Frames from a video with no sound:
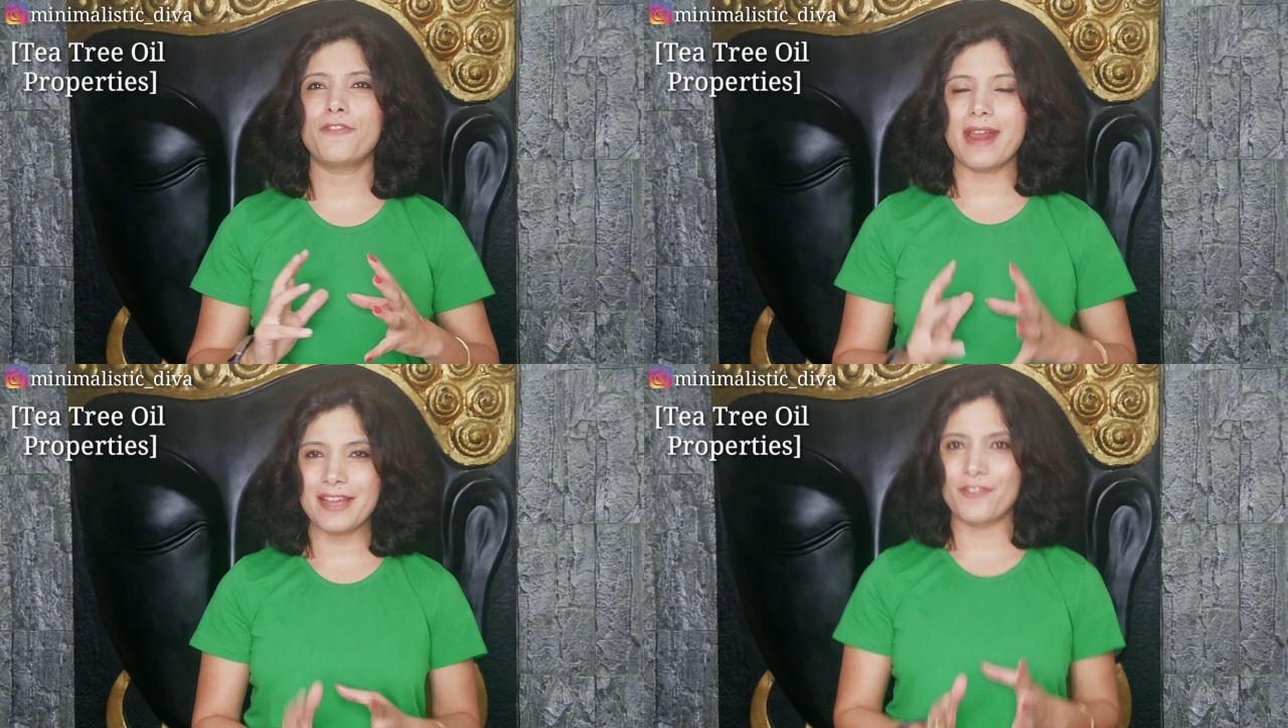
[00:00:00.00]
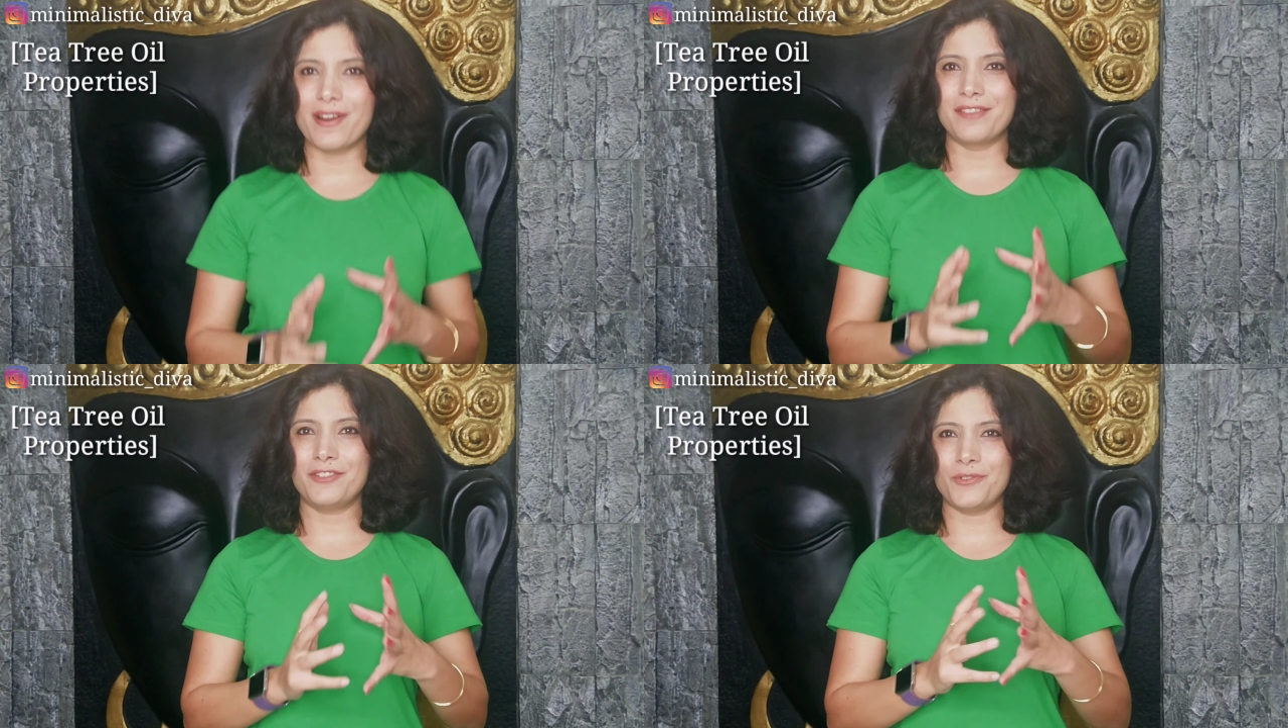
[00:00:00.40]

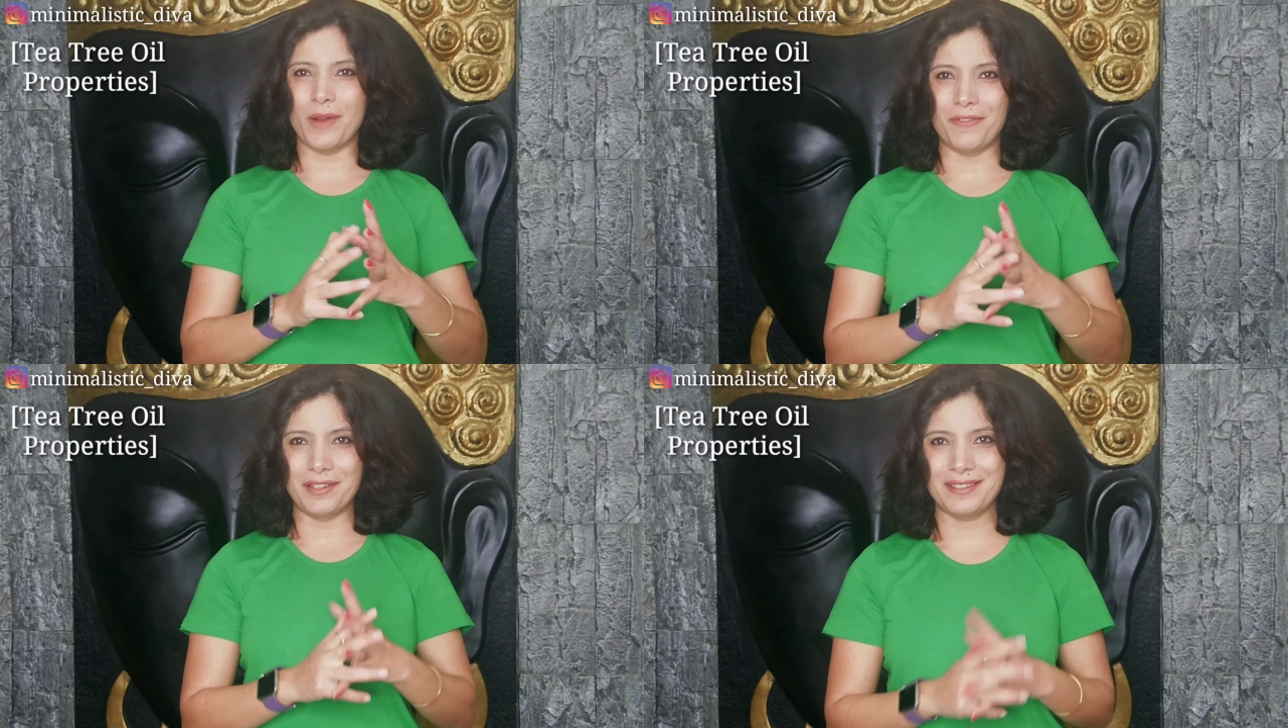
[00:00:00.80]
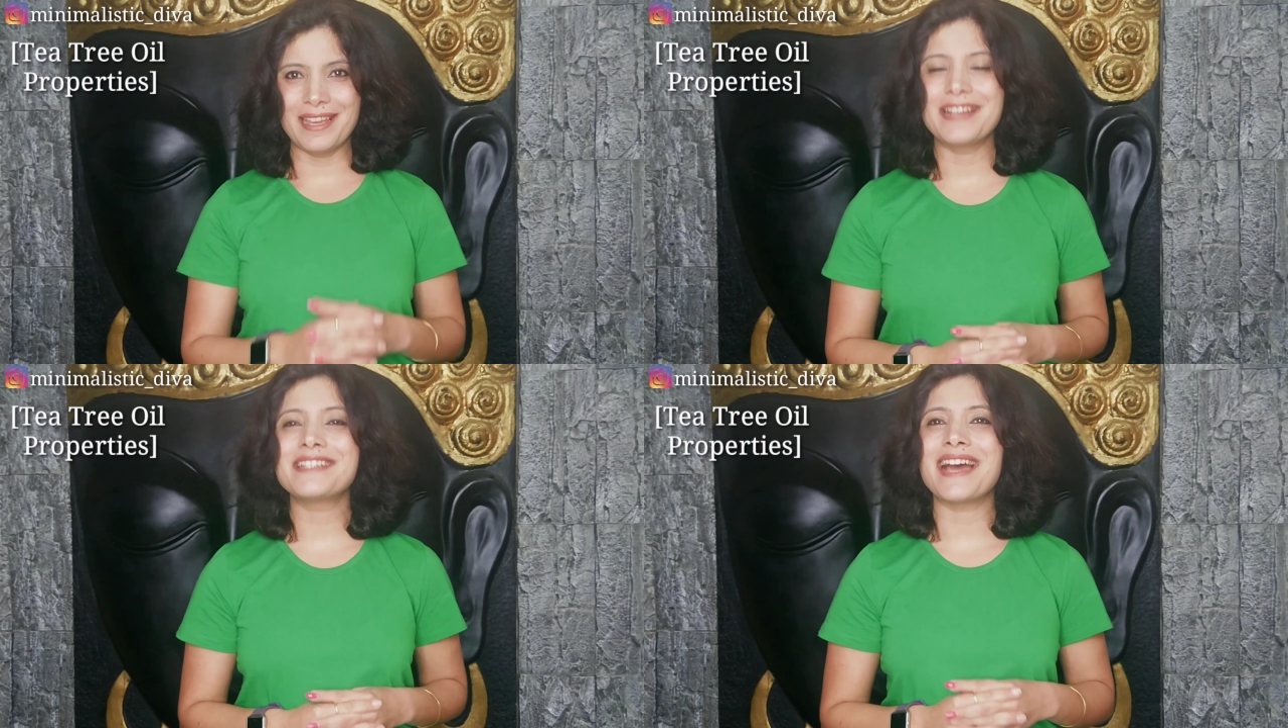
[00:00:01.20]
fragrance to our
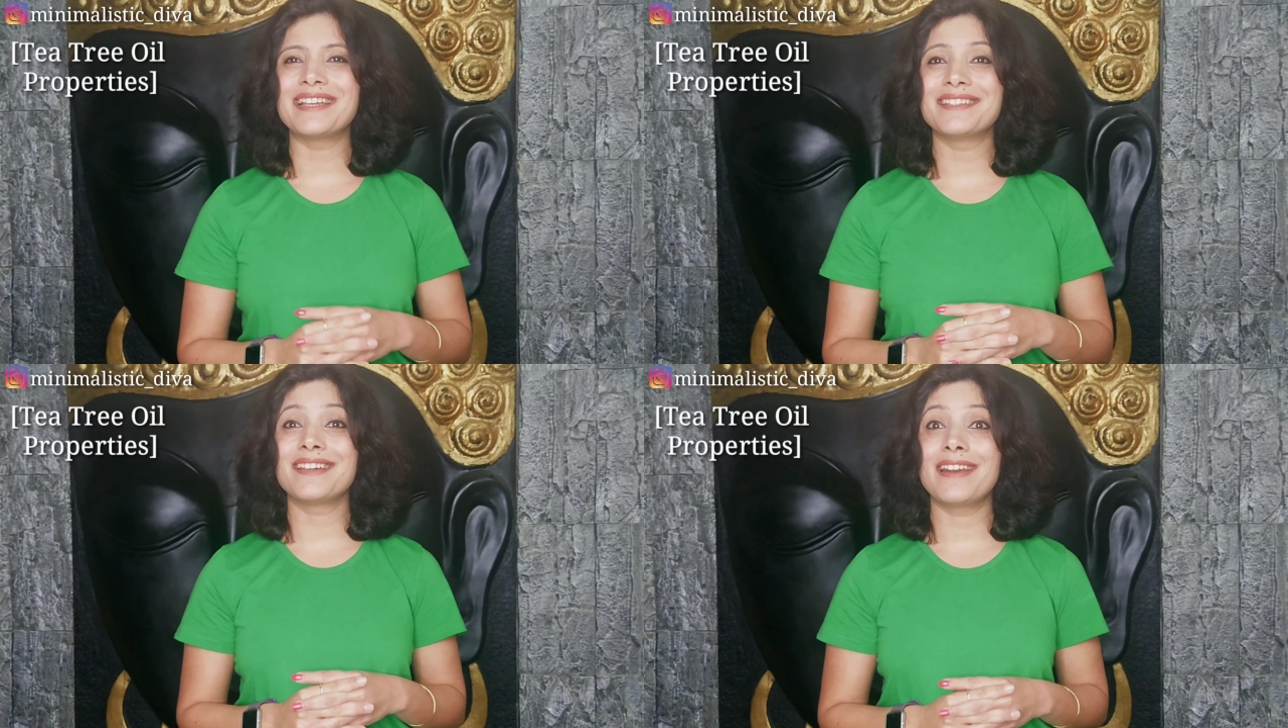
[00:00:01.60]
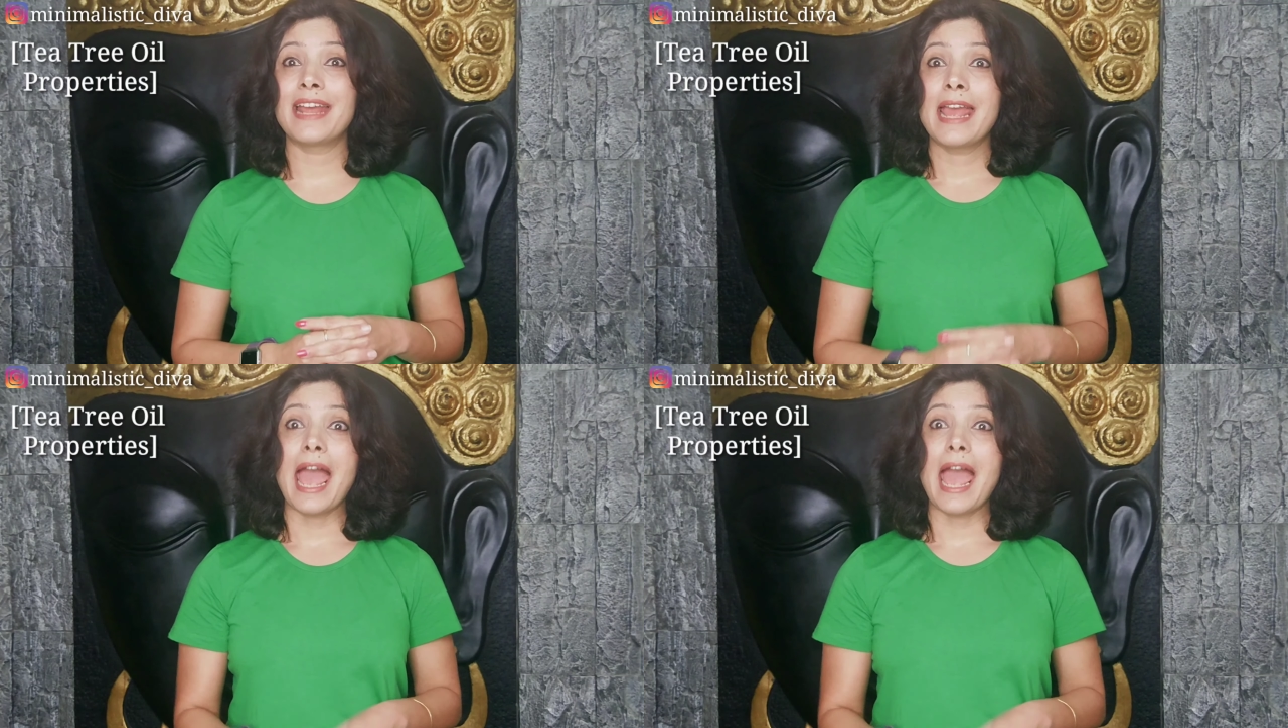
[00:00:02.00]
sanitizer,